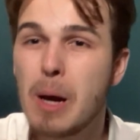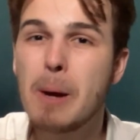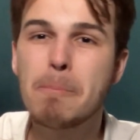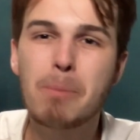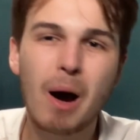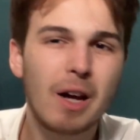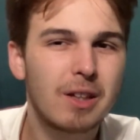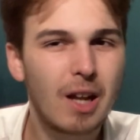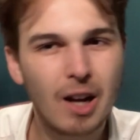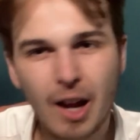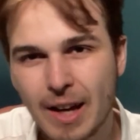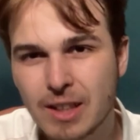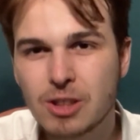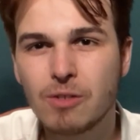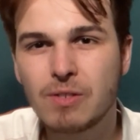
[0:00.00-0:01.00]
But the
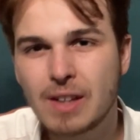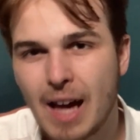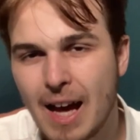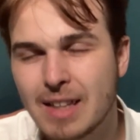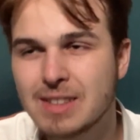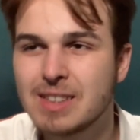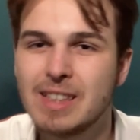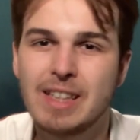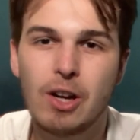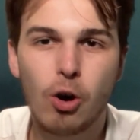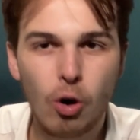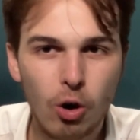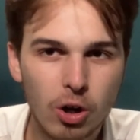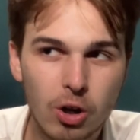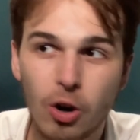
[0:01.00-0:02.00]
likes of Gasly,
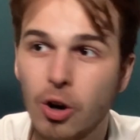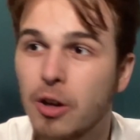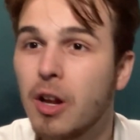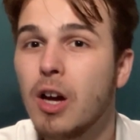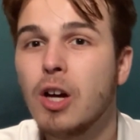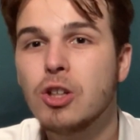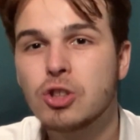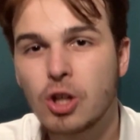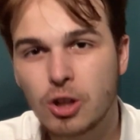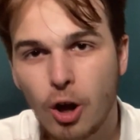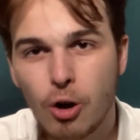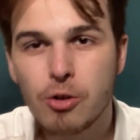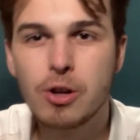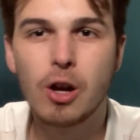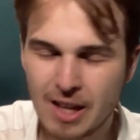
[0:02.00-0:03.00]
Ocon,
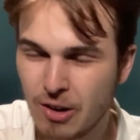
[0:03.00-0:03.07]
Tsunoda, they're